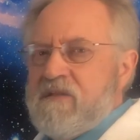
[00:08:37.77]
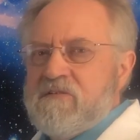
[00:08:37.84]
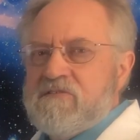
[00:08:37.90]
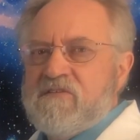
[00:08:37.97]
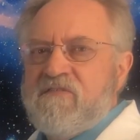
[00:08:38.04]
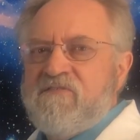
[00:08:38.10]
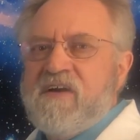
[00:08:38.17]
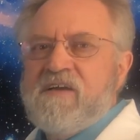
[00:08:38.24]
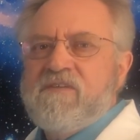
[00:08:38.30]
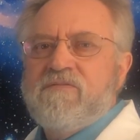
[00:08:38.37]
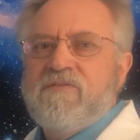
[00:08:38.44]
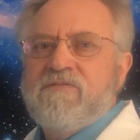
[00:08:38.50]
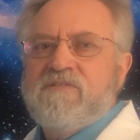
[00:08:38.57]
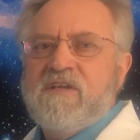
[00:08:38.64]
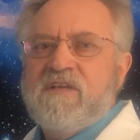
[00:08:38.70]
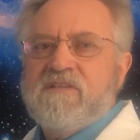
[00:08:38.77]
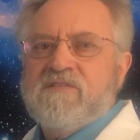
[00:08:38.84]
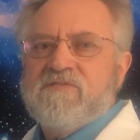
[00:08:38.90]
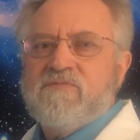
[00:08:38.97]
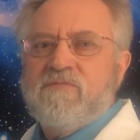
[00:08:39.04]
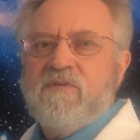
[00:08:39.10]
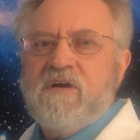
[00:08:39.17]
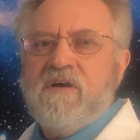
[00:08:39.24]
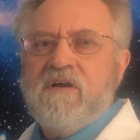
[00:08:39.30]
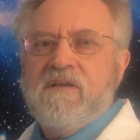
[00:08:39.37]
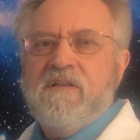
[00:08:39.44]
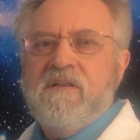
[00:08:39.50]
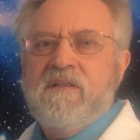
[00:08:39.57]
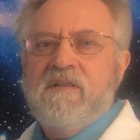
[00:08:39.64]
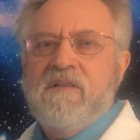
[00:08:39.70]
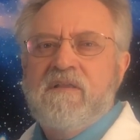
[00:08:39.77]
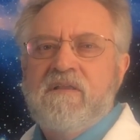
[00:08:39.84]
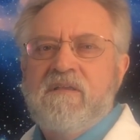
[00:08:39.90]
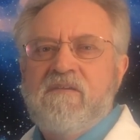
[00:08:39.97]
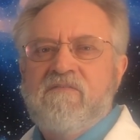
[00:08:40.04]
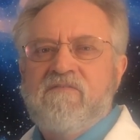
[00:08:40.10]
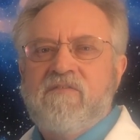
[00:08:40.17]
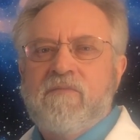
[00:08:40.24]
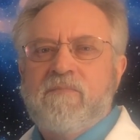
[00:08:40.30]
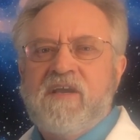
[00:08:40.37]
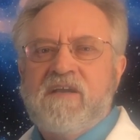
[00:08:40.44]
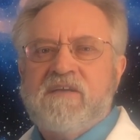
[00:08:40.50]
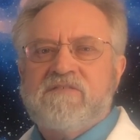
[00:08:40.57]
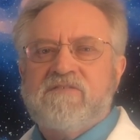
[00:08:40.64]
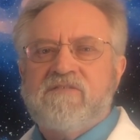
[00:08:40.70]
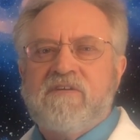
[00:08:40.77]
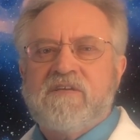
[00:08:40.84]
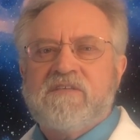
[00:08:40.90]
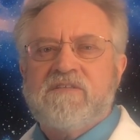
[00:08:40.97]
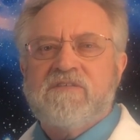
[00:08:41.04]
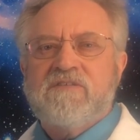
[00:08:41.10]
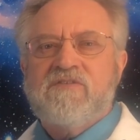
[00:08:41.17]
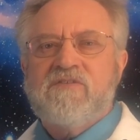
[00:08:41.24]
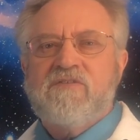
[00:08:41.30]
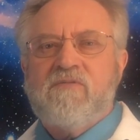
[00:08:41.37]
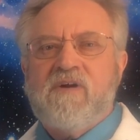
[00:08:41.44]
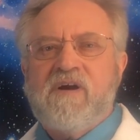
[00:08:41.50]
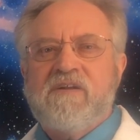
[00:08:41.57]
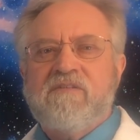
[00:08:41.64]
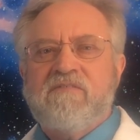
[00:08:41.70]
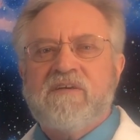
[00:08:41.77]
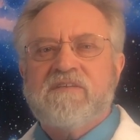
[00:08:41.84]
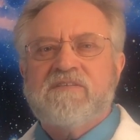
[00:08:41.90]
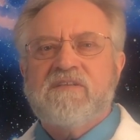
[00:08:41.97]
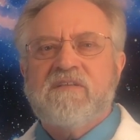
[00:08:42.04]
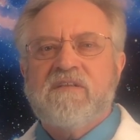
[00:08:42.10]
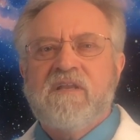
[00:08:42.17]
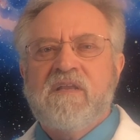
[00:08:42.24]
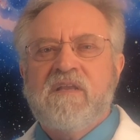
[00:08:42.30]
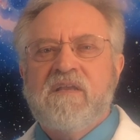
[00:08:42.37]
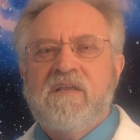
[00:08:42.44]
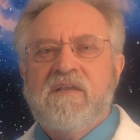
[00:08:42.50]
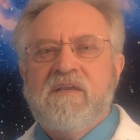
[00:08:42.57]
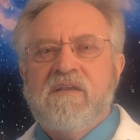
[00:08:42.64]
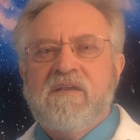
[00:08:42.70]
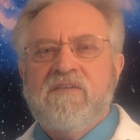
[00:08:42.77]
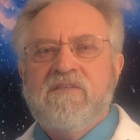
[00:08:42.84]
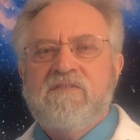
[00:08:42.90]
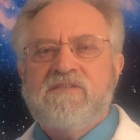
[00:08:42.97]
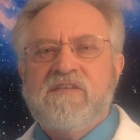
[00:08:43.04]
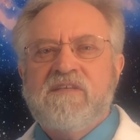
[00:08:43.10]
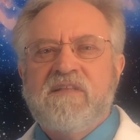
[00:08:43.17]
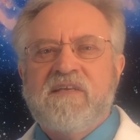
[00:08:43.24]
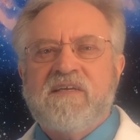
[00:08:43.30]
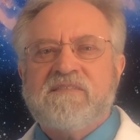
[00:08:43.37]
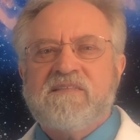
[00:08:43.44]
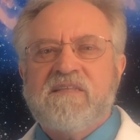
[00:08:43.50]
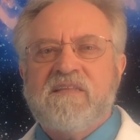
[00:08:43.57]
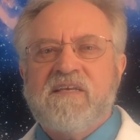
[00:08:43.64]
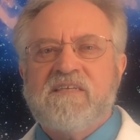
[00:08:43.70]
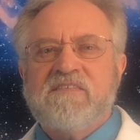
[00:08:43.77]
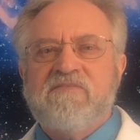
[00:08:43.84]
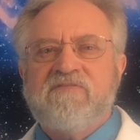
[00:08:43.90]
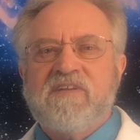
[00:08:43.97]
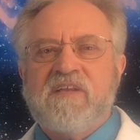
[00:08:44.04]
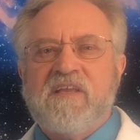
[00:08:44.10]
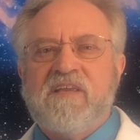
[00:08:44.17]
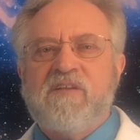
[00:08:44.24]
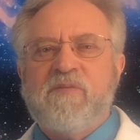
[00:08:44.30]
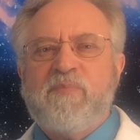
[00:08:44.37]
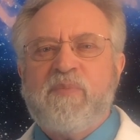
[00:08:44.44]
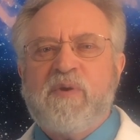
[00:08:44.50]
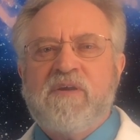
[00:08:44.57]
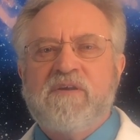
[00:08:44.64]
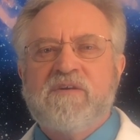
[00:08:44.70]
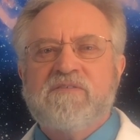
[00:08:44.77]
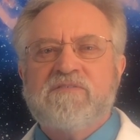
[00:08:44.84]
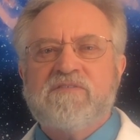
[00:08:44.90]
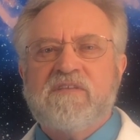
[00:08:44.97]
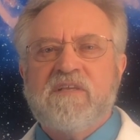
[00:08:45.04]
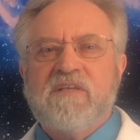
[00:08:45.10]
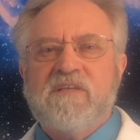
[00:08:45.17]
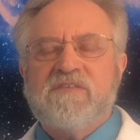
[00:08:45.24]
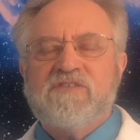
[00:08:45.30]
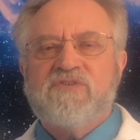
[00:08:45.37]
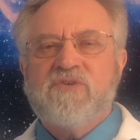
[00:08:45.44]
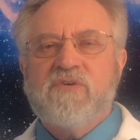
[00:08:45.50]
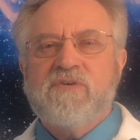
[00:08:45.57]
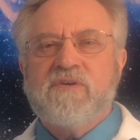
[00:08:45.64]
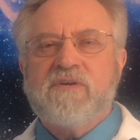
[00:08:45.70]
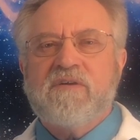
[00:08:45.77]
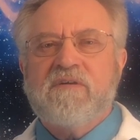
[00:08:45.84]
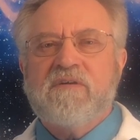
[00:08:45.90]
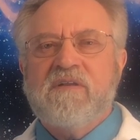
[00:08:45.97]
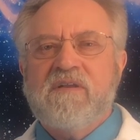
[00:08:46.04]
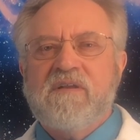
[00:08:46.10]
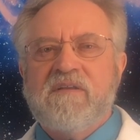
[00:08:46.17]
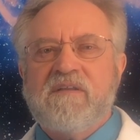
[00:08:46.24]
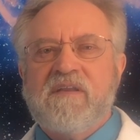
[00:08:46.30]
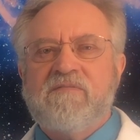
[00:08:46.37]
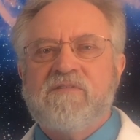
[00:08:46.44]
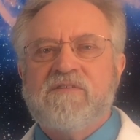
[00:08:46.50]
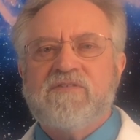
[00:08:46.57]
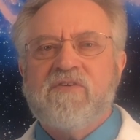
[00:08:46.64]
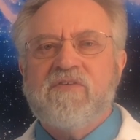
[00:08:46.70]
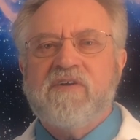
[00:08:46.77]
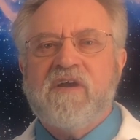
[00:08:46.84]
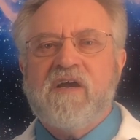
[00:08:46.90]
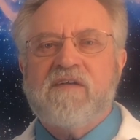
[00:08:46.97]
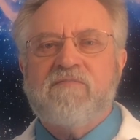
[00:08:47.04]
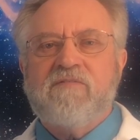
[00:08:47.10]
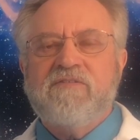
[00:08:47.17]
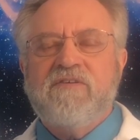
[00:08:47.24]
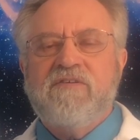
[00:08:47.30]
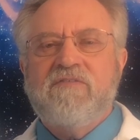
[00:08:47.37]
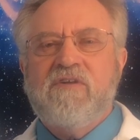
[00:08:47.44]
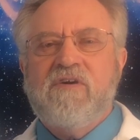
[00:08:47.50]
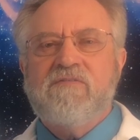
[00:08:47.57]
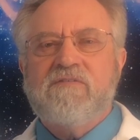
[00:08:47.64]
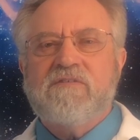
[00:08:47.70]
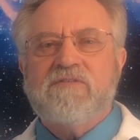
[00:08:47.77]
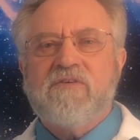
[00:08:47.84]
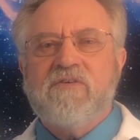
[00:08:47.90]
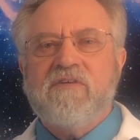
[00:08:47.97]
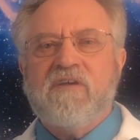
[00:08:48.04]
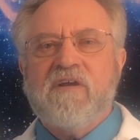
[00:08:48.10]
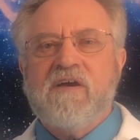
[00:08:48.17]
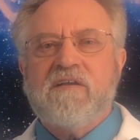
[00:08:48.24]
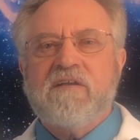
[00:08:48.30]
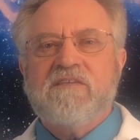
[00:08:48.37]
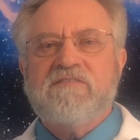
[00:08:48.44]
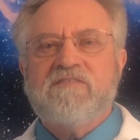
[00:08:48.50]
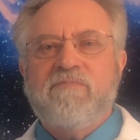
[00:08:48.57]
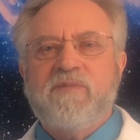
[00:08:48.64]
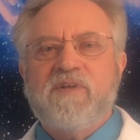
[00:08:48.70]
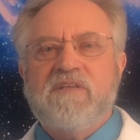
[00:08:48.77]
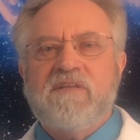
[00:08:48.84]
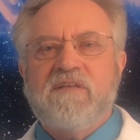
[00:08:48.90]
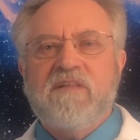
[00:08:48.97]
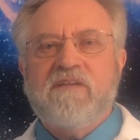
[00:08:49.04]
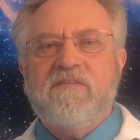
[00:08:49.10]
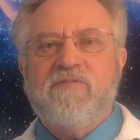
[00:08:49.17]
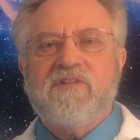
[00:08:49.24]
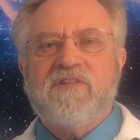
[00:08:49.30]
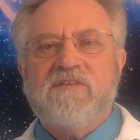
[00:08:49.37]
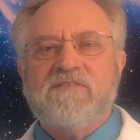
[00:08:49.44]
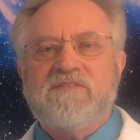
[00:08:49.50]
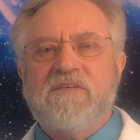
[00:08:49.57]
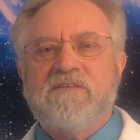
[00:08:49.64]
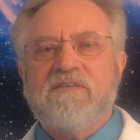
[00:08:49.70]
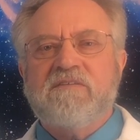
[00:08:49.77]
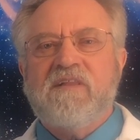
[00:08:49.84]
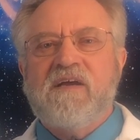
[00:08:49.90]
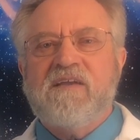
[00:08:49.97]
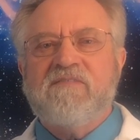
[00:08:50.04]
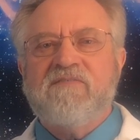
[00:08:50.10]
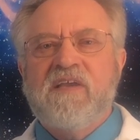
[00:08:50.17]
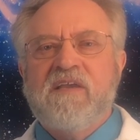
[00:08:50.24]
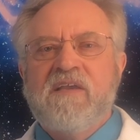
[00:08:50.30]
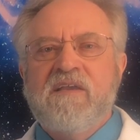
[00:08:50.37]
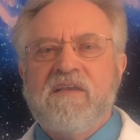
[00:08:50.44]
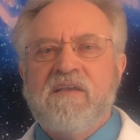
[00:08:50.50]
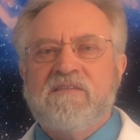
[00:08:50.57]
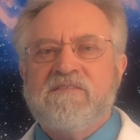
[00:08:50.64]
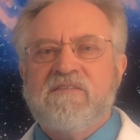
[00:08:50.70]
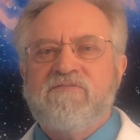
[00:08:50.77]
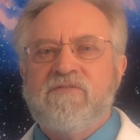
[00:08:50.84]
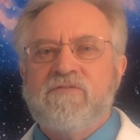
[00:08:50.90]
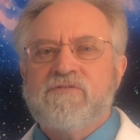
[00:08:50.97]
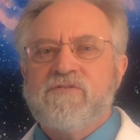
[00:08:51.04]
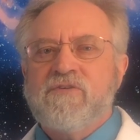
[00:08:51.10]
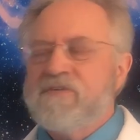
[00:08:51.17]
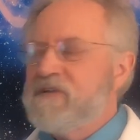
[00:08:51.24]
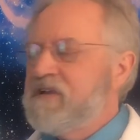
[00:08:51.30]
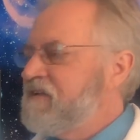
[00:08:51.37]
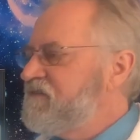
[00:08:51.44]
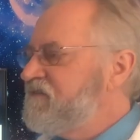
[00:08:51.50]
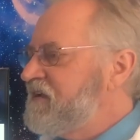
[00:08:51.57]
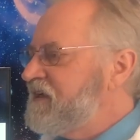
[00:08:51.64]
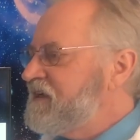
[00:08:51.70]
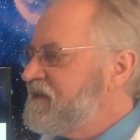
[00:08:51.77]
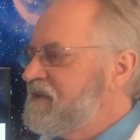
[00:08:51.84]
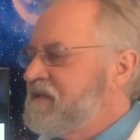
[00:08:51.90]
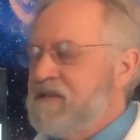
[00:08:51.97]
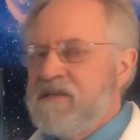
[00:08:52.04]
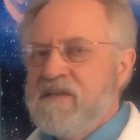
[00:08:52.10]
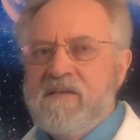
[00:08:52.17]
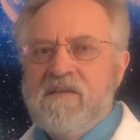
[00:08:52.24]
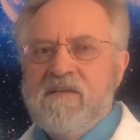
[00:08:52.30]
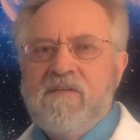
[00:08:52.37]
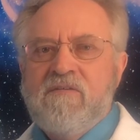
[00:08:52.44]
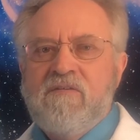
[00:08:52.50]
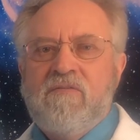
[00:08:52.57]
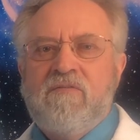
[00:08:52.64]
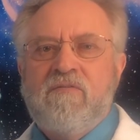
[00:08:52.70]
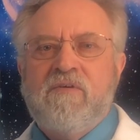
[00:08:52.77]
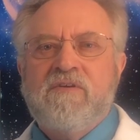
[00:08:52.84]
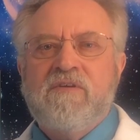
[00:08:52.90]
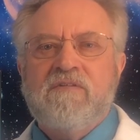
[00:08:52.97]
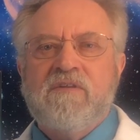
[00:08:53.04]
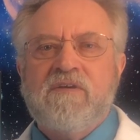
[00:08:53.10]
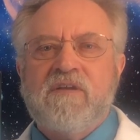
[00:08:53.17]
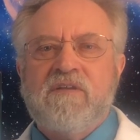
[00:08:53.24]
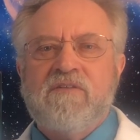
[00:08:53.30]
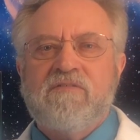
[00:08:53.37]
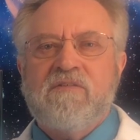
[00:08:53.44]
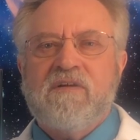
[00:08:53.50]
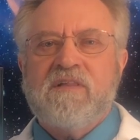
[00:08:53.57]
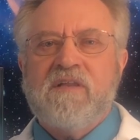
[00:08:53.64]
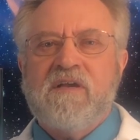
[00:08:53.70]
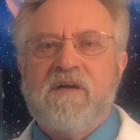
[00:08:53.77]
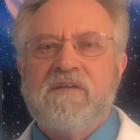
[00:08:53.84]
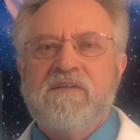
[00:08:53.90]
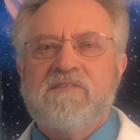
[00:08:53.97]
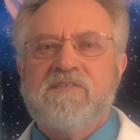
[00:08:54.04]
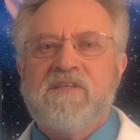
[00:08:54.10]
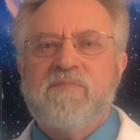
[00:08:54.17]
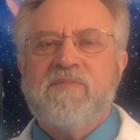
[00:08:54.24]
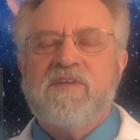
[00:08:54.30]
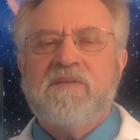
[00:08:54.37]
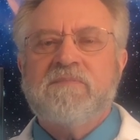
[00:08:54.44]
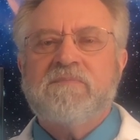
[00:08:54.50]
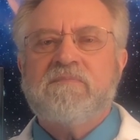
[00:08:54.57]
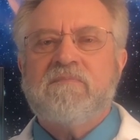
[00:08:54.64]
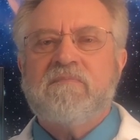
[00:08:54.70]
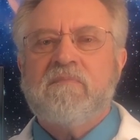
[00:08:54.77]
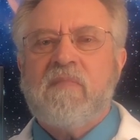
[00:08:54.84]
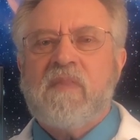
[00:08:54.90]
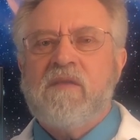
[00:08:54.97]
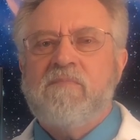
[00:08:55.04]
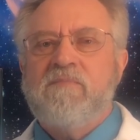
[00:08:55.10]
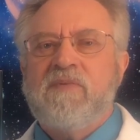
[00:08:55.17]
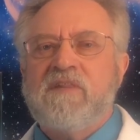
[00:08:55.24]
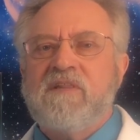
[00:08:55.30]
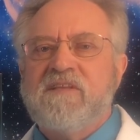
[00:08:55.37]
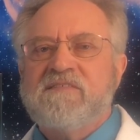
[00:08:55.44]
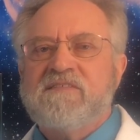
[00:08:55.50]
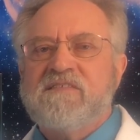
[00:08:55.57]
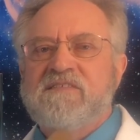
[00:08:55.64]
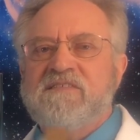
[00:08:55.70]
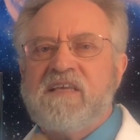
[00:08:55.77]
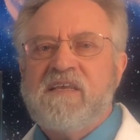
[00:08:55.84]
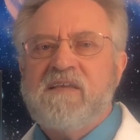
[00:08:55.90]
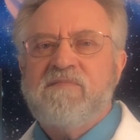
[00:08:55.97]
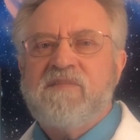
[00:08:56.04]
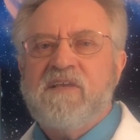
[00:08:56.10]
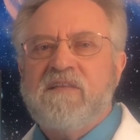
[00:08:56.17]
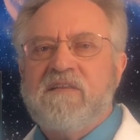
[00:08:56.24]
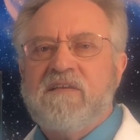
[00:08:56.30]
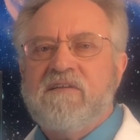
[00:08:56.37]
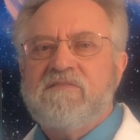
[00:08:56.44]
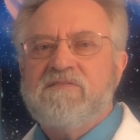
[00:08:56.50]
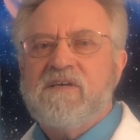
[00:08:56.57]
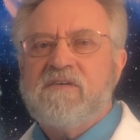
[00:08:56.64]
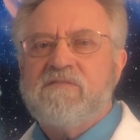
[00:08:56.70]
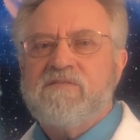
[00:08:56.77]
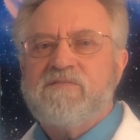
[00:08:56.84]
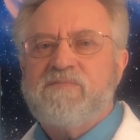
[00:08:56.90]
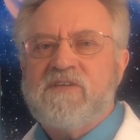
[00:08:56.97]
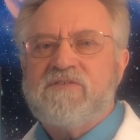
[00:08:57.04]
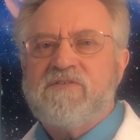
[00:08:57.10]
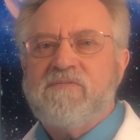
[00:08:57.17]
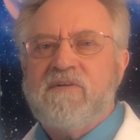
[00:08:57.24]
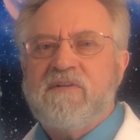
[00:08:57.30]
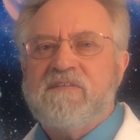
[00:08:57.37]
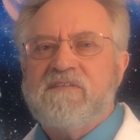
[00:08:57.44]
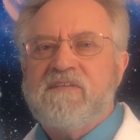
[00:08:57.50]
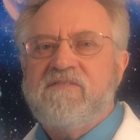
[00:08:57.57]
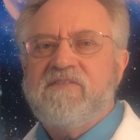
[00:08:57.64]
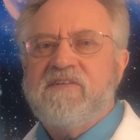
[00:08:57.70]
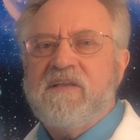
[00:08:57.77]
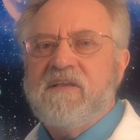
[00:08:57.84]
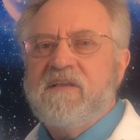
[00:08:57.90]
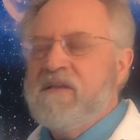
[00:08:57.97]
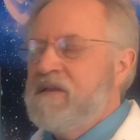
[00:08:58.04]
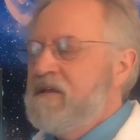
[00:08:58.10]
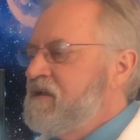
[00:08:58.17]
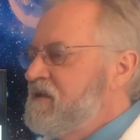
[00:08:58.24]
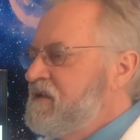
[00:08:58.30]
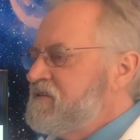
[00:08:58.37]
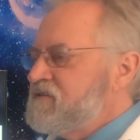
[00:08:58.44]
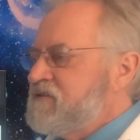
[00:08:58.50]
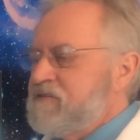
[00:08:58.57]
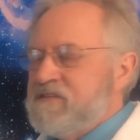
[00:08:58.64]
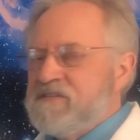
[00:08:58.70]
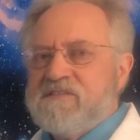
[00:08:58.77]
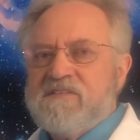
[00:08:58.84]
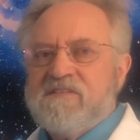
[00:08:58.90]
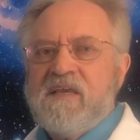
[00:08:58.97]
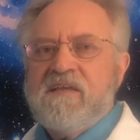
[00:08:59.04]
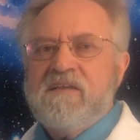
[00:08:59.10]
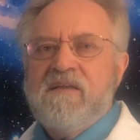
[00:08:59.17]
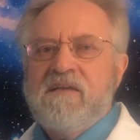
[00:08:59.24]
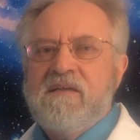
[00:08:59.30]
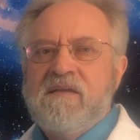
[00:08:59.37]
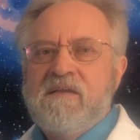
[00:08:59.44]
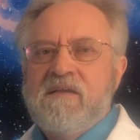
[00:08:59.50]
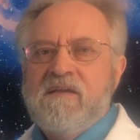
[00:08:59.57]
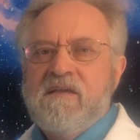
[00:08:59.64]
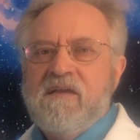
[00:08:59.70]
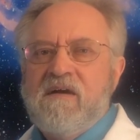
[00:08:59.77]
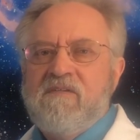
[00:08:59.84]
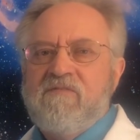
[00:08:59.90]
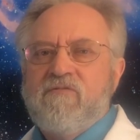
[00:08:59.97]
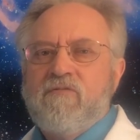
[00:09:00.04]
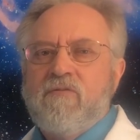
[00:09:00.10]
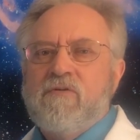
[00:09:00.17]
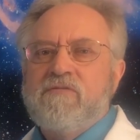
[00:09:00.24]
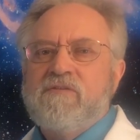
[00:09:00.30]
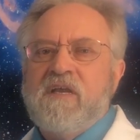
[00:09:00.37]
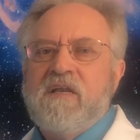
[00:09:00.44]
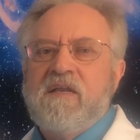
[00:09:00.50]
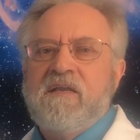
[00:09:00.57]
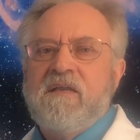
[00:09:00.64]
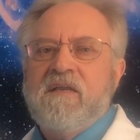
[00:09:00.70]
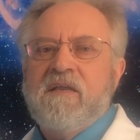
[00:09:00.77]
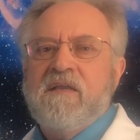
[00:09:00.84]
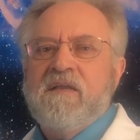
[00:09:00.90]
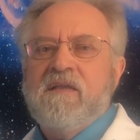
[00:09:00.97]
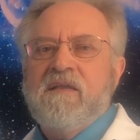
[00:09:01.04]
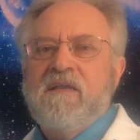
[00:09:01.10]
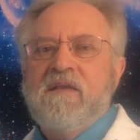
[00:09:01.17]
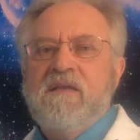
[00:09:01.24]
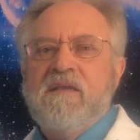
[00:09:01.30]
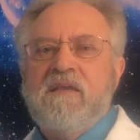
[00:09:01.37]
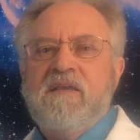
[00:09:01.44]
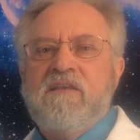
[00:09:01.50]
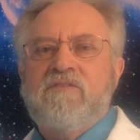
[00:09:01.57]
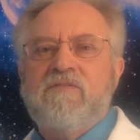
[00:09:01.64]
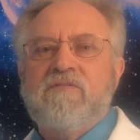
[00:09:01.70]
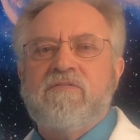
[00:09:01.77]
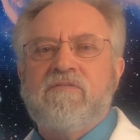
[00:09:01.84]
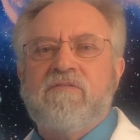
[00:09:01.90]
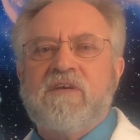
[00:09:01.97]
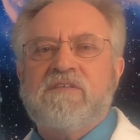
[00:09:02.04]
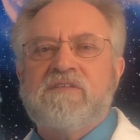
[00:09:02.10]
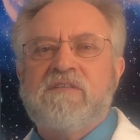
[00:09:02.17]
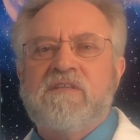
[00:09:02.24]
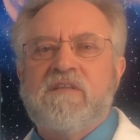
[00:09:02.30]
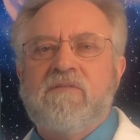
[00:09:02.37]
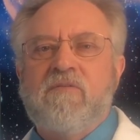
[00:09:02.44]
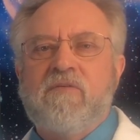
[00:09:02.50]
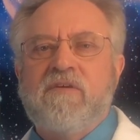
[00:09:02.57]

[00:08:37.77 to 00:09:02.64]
So if I rotate this rod from the x direction to the y direction, you see less and less of it. It appears to get shorter. Now what's going on? Well, you know what's going on because you've been dealing with this all your life. It's a foreshortening effect when you're looking directly onto something. But it's the same thing that goes on with special relativity. So instead of rotating into a direction where